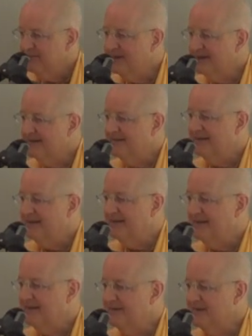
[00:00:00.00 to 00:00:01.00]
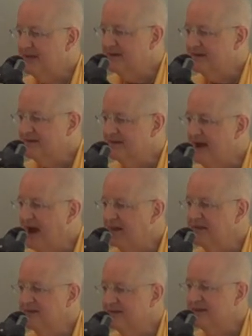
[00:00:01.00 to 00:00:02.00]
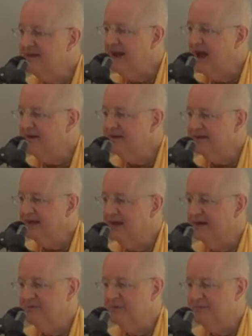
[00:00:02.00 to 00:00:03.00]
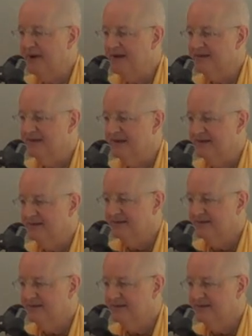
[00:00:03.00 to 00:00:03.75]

But there's knowledge that naturally comes with bhakti.